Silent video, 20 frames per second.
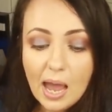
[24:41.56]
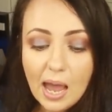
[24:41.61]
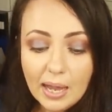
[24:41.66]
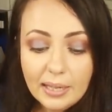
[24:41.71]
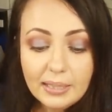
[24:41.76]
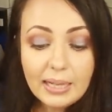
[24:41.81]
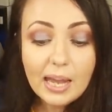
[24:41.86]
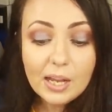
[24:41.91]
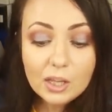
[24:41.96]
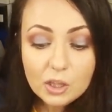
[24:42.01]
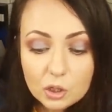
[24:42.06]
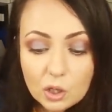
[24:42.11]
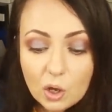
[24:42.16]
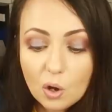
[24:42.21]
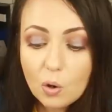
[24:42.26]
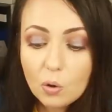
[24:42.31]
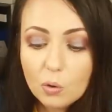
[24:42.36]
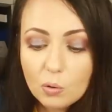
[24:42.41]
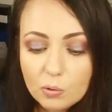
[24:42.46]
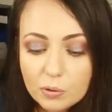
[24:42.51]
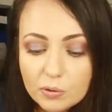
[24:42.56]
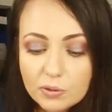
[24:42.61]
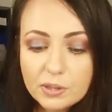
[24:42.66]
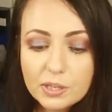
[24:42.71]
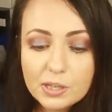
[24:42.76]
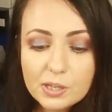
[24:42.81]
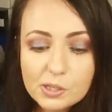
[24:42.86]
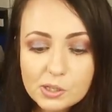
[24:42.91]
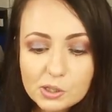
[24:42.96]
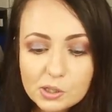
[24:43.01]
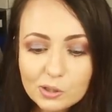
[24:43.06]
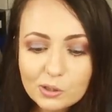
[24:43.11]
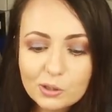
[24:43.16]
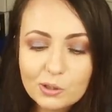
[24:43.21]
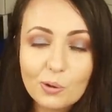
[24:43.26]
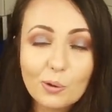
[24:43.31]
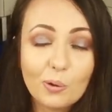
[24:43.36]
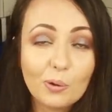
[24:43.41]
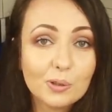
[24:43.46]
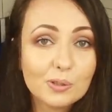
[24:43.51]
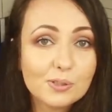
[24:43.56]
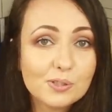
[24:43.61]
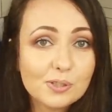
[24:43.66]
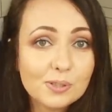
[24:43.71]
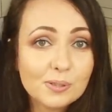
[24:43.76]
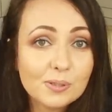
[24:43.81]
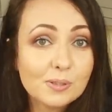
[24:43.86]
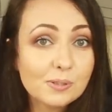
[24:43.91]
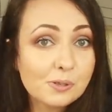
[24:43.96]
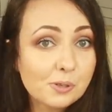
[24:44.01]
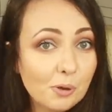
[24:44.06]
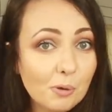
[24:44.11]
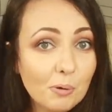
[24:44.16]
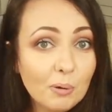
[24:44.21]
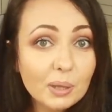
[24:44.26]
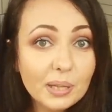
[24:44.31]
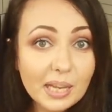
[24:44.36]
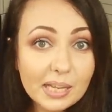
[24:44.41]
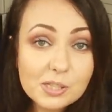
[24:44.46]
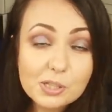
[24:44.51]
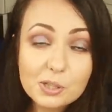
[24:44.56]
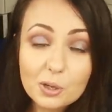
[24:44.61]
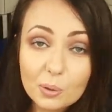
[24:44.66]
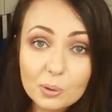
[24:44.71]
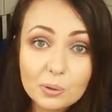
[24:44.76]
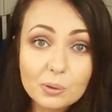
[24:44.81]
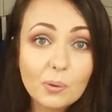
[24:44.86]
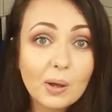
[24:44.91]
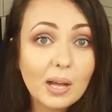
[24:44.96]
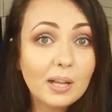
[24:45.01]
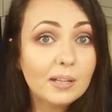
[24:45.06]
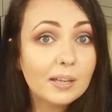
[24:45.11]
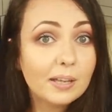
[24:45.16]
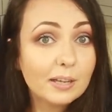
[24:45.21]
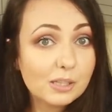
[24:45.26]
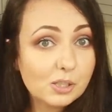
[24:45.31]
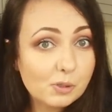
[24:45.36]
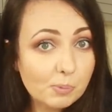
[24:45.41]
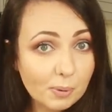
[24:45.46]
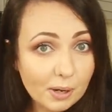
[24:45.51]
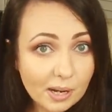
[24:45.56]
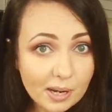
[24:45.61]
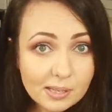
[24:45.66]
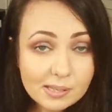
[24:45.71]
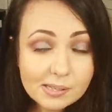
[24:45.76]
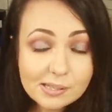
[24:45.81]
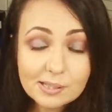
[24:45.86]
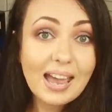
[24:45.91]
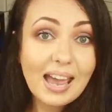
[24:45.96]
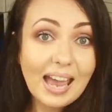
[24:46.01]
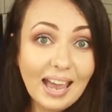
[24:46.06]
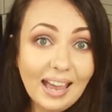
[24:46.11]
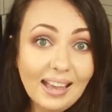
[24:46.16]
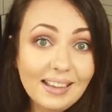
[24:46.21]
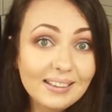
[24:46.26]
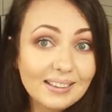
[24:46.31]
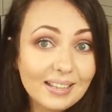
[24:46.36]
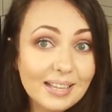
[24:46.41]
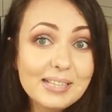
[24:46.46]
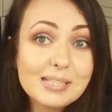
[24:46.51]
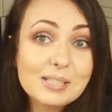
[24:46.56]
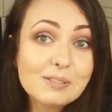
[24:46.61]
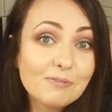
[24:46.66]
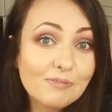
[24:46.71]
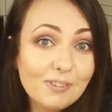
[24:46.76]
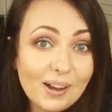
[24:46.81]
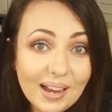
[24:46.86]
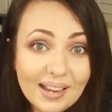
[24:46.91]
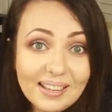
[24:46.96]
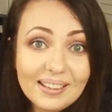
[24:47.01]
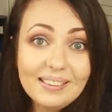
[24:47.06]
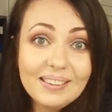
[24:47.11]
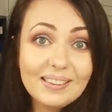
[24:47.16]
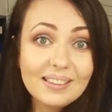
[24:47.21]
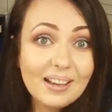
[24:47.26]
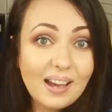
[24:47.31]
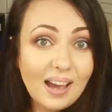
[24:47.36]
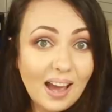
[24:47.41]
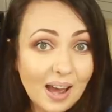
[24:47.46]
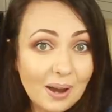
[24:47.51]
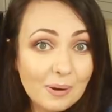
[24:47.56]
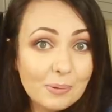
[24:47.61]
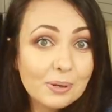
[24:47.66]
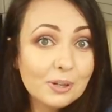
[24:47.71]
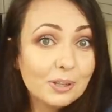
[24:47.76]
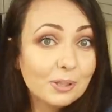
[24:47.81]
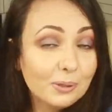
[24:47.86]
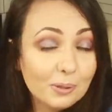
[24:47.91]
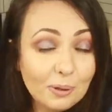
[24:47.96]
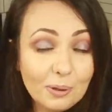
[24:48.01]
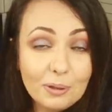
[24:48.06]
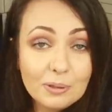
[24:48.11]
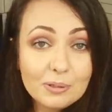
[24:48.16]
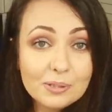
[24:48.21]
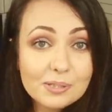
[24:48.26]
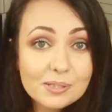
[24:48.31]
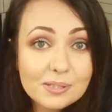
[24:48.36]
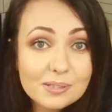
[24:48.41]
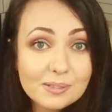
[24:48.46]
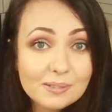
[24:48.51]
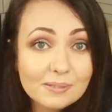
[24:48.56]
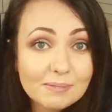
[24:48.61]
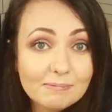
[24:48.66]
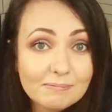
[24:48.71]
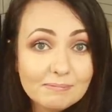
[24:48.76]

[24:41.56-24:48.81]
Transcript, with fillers: and I know these dolls. So let's go to AliExpress and let's find our dolls.